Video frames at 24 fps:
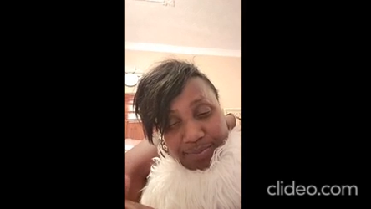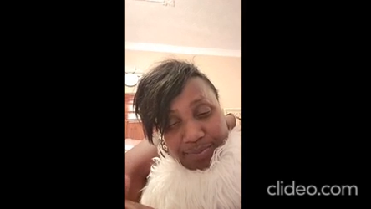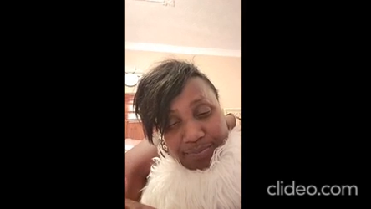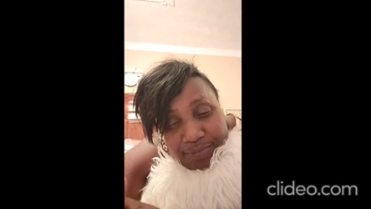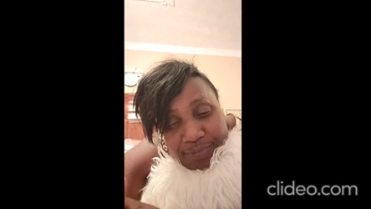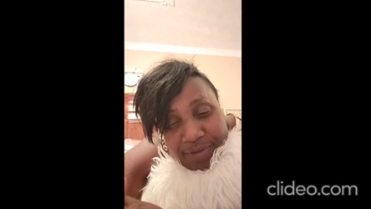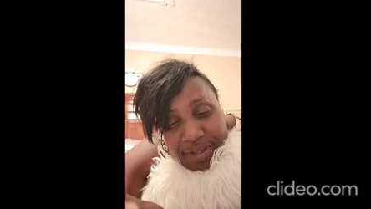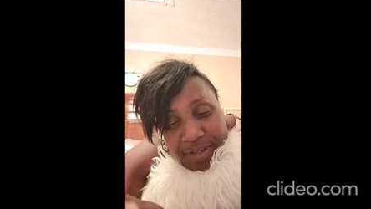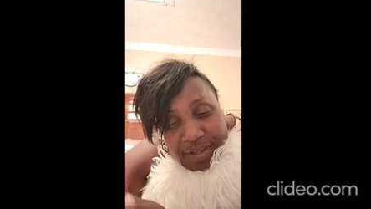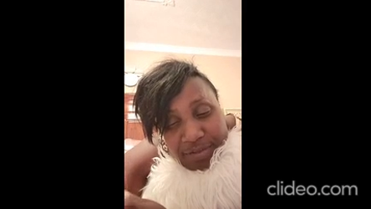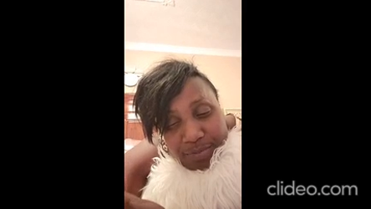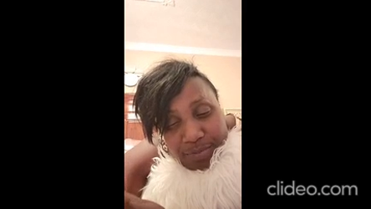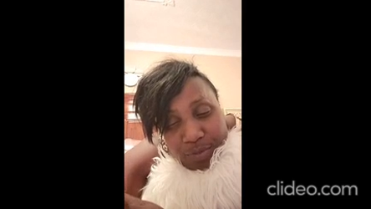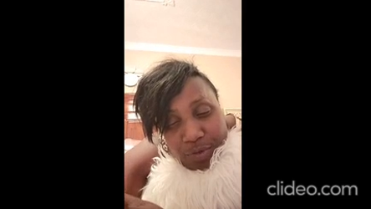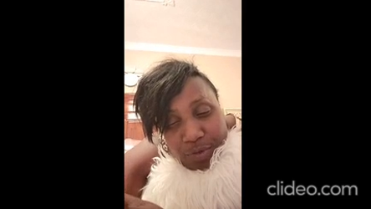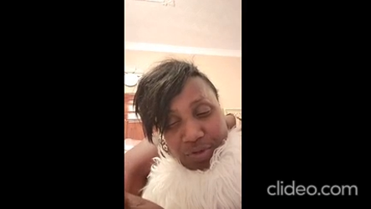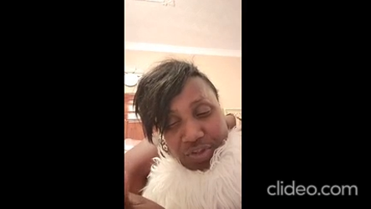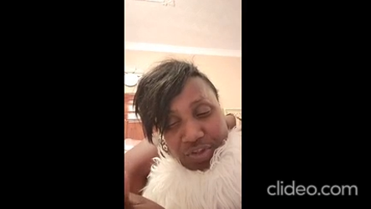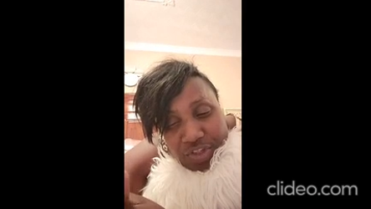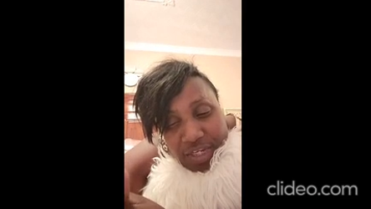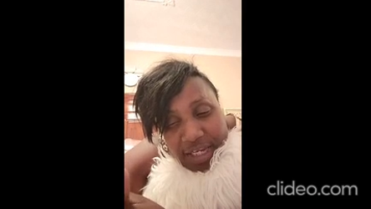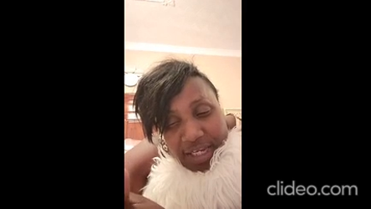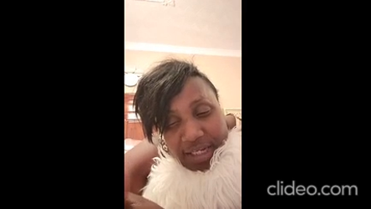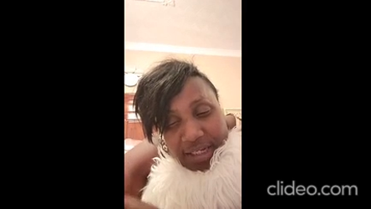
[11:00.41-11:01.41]
Facebook
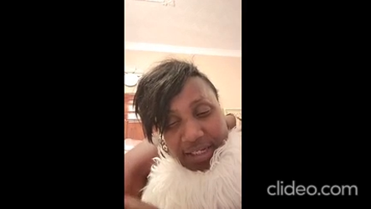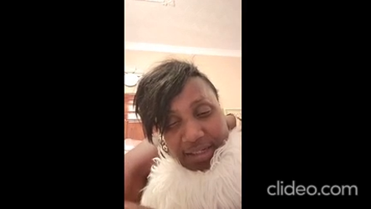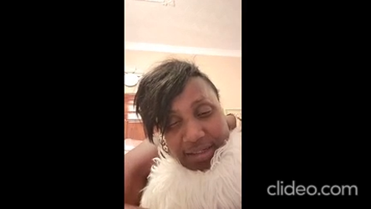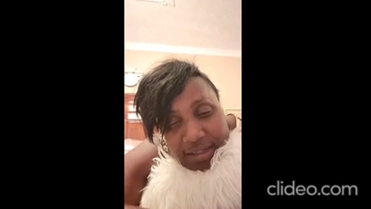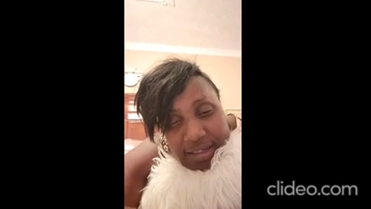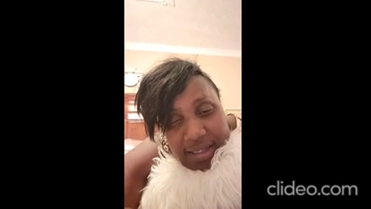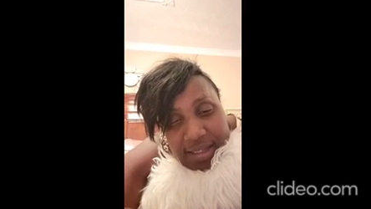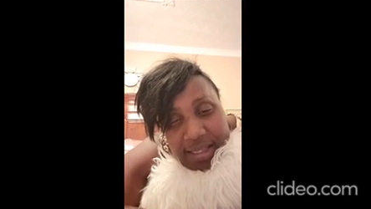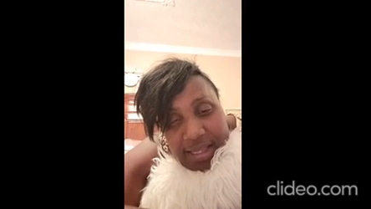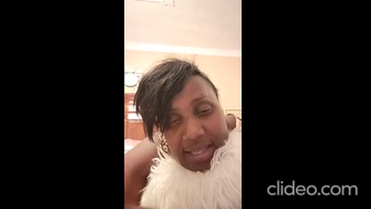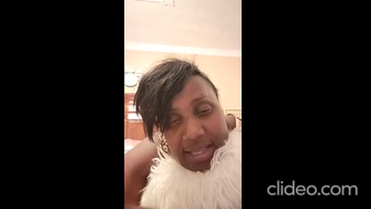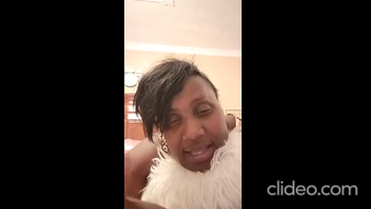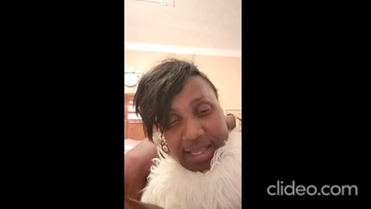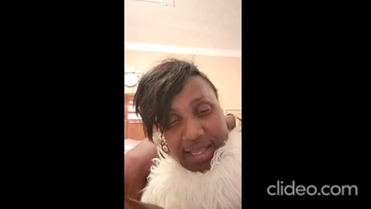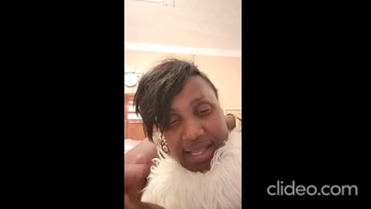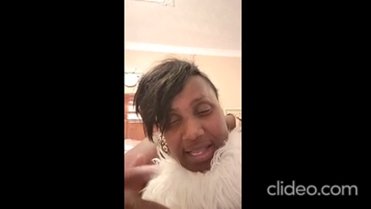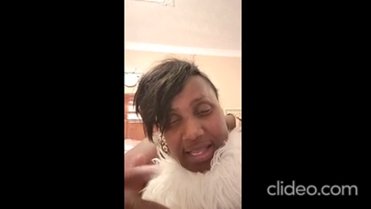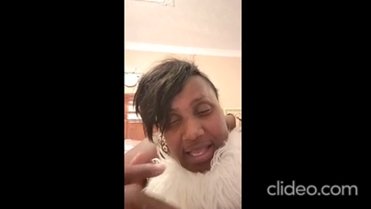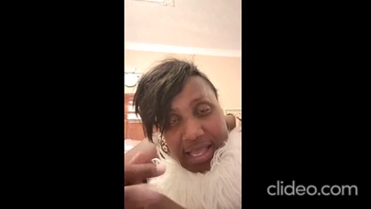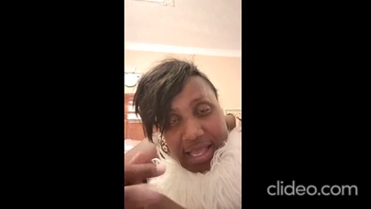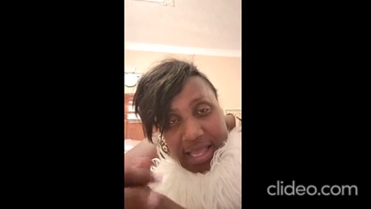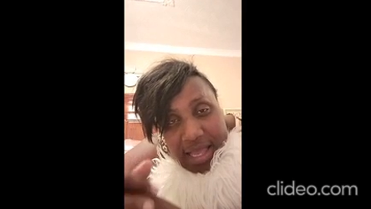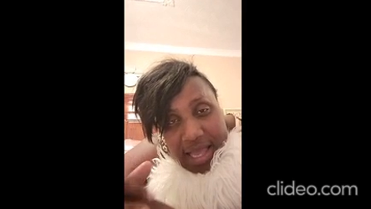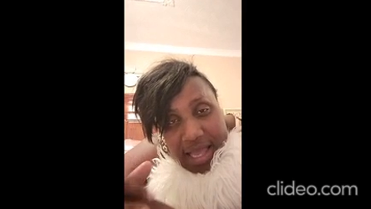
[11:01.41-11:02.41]
check.
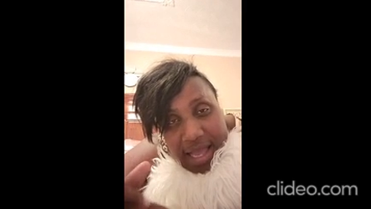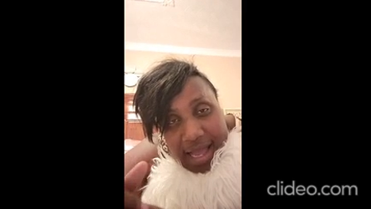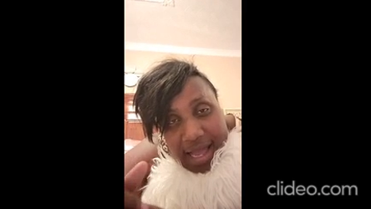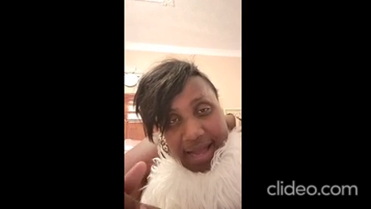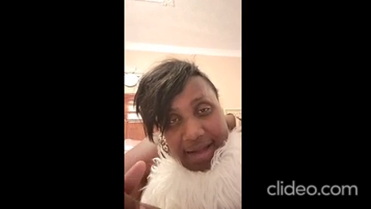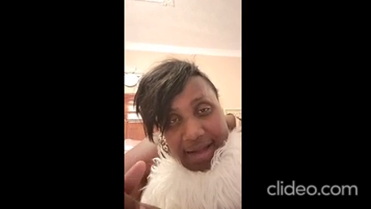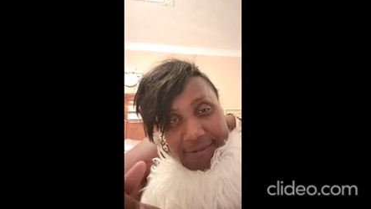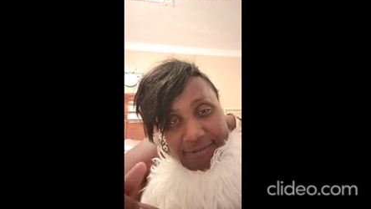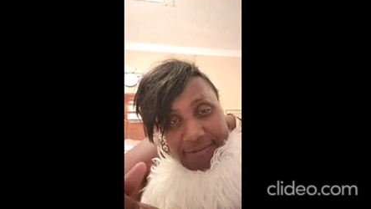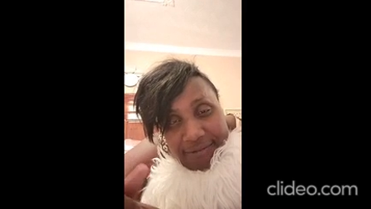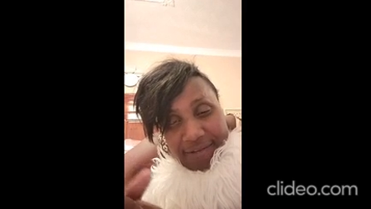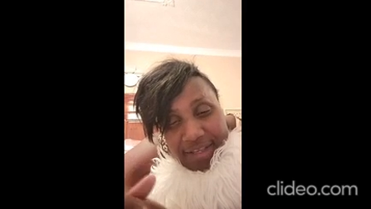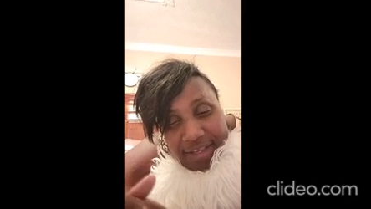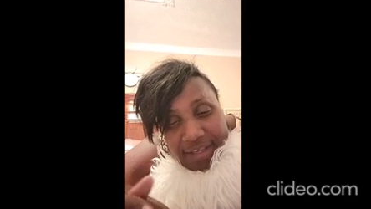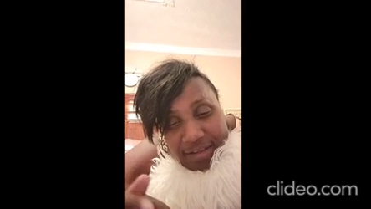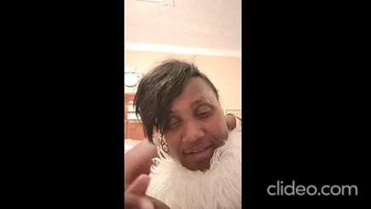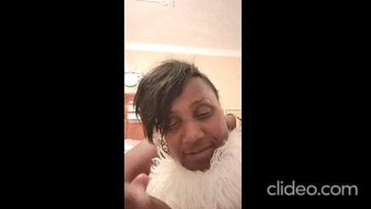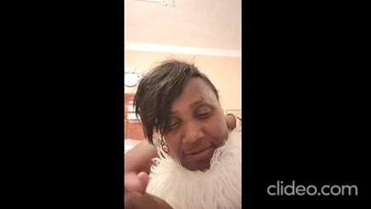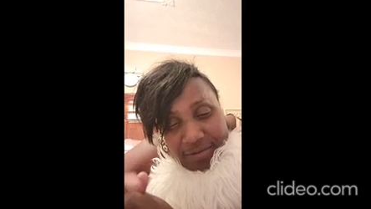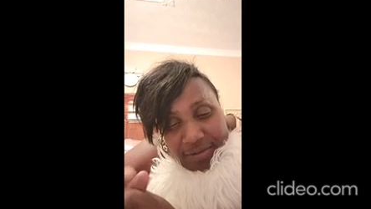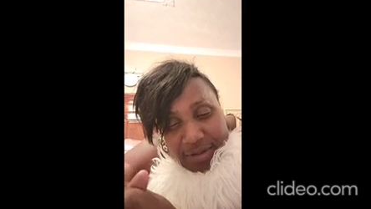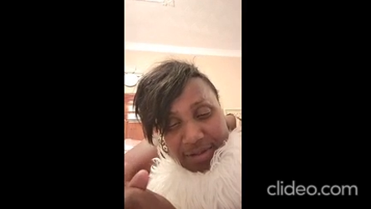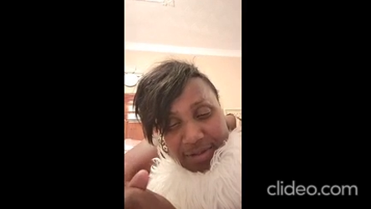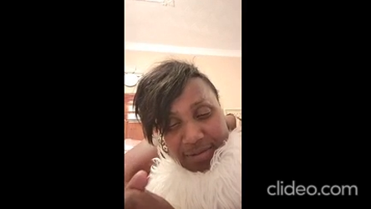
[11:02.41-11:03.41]
And
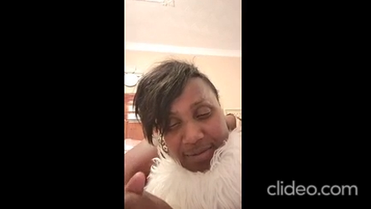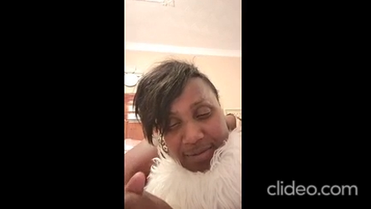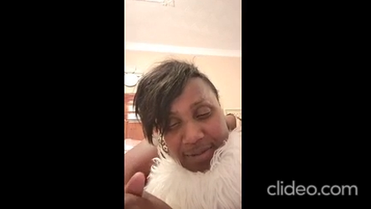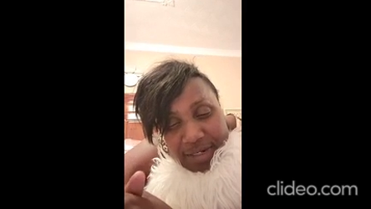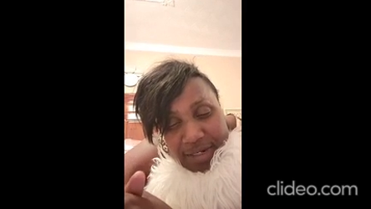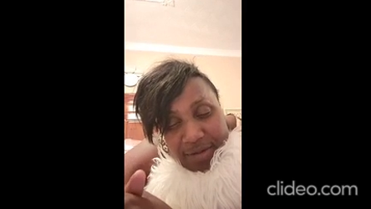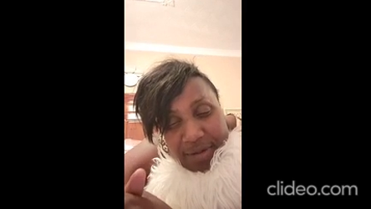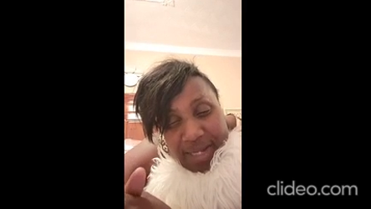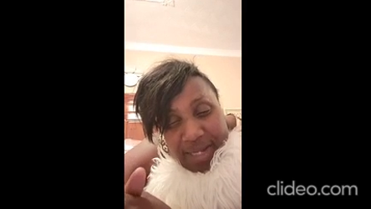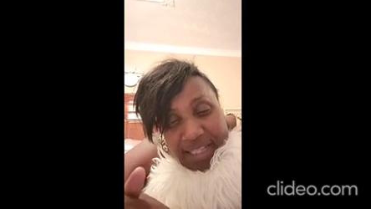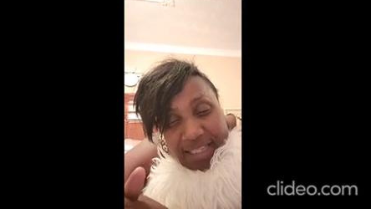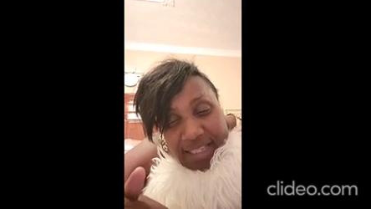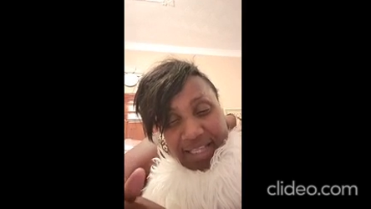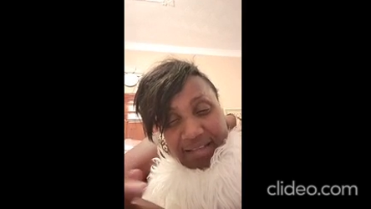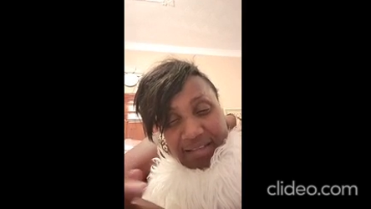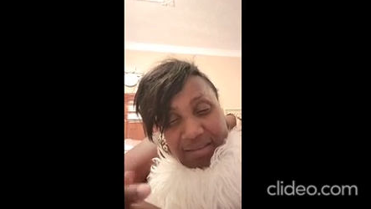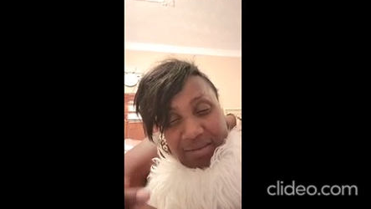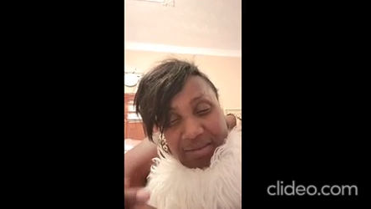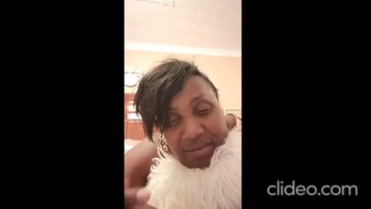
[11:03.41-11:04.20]
face, I mean, I want that